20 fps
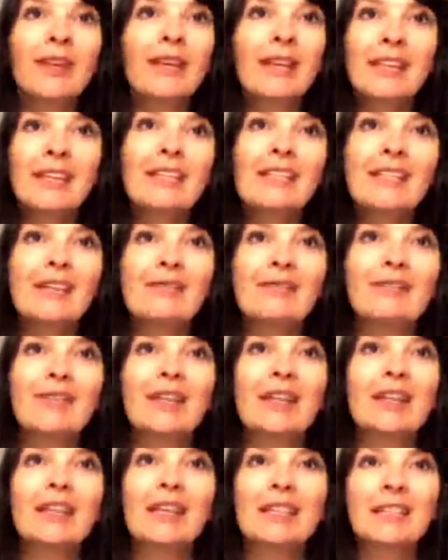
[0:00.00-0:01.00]
it is
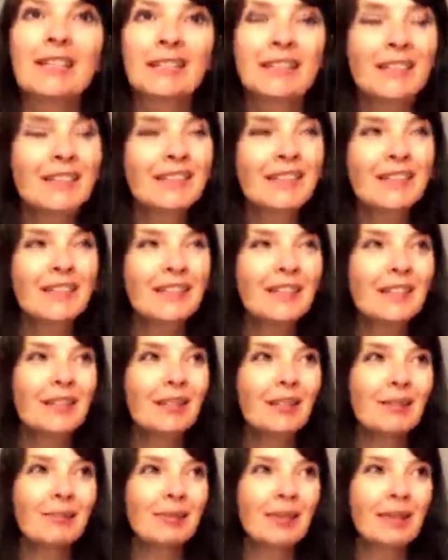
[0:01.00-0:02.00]
unfinished,
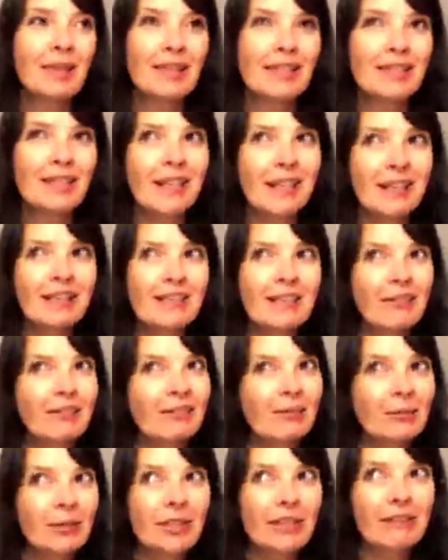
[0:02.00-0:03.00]
because nothing's
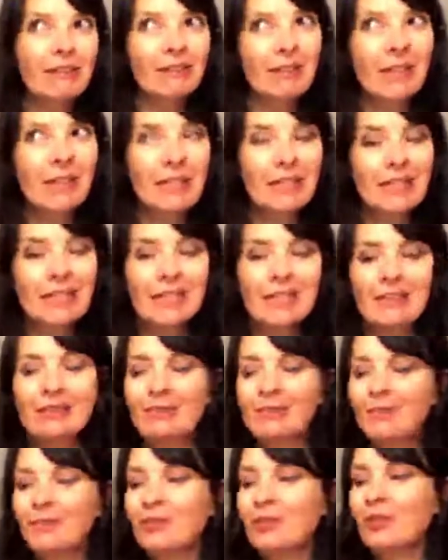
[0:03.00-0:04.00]
ever really finished.
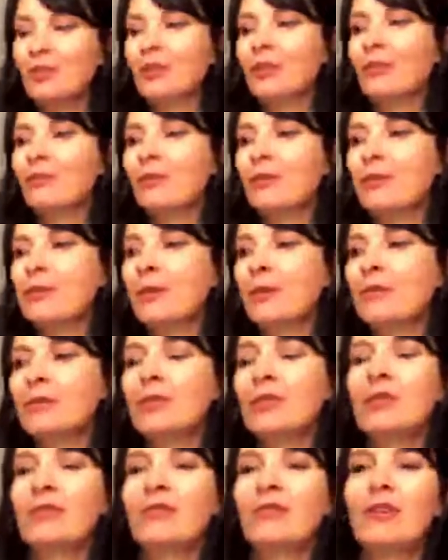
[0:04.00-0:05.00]
So maybe I'm
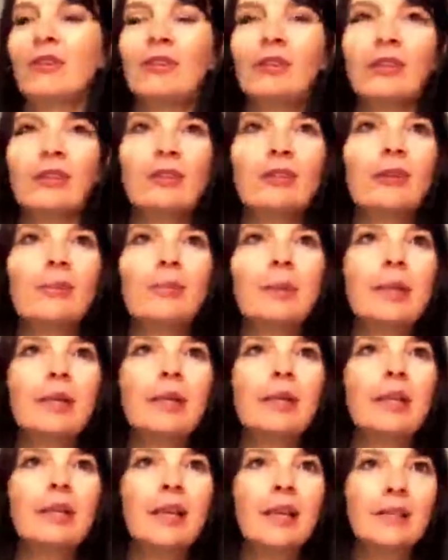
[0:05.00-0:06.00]
just very
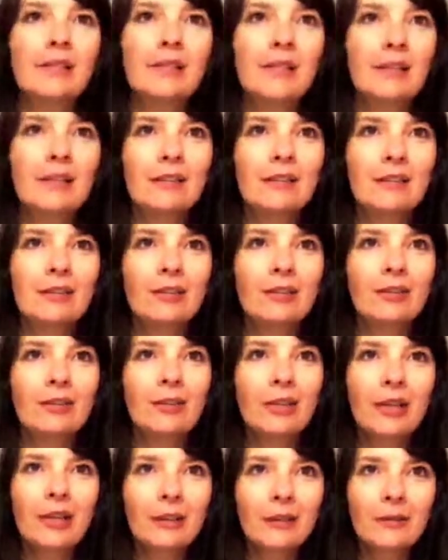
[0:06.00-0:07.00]
European in that sense, you know,
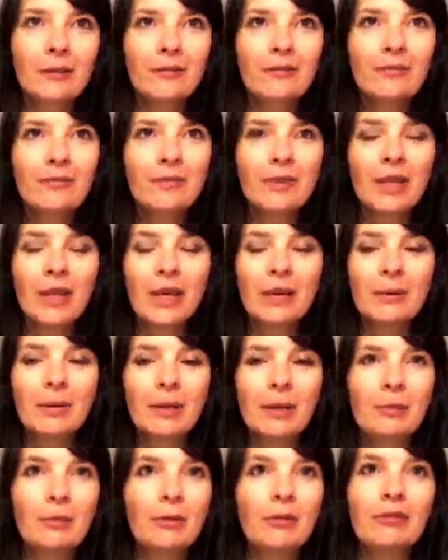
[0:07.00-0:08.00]
like I
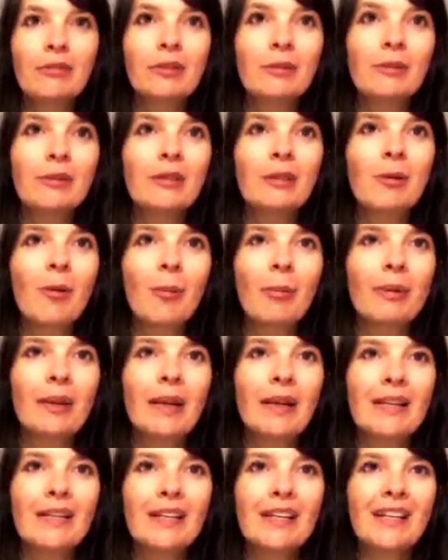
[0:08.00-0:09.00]
make a movie with an
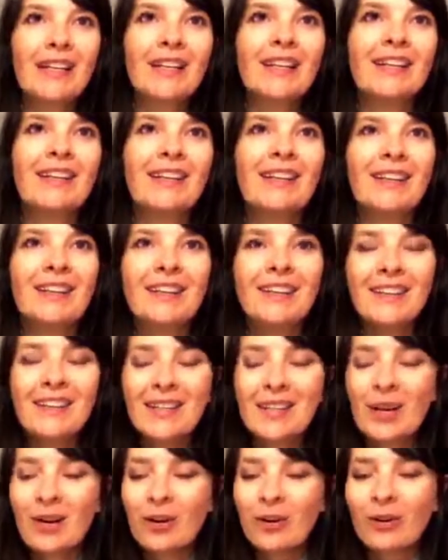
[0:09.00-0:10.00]
open ending,
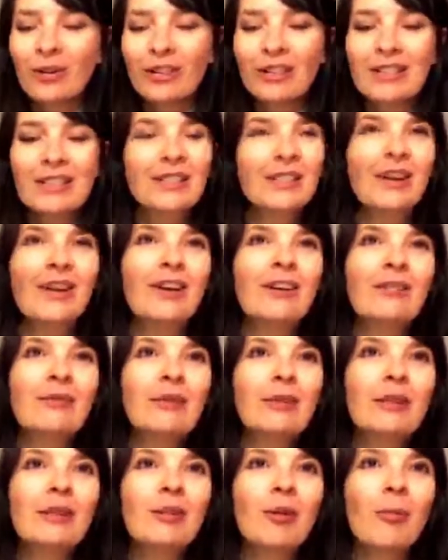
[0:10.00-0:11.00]
or a song
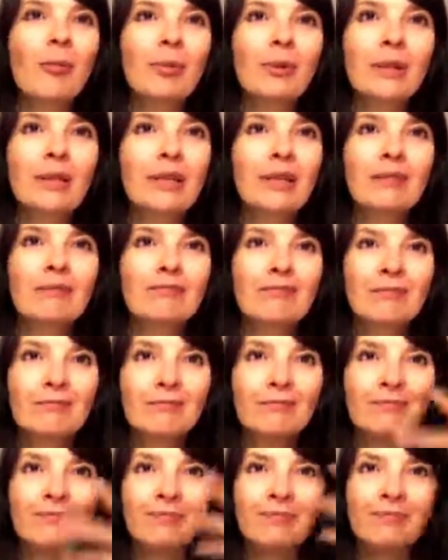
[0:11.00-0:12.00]
with an open
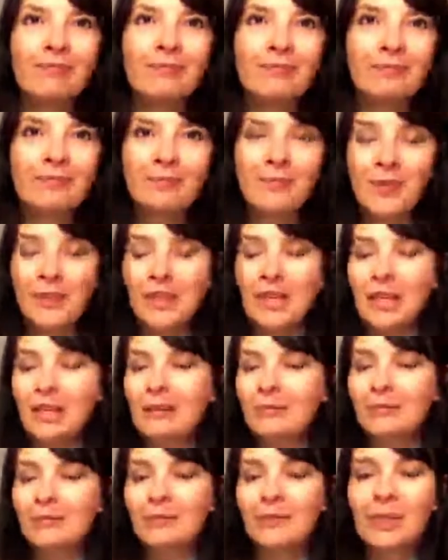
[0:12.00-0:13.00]

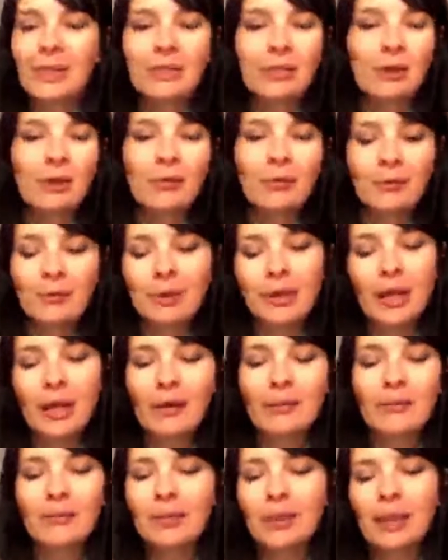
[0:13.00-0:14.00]
thing. I don't know, but
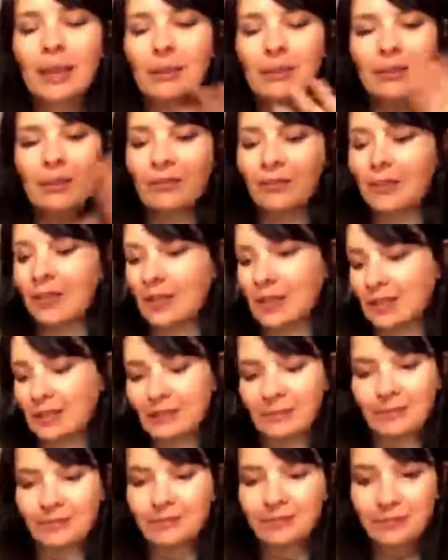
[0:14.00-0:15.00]
I'm playing with different things.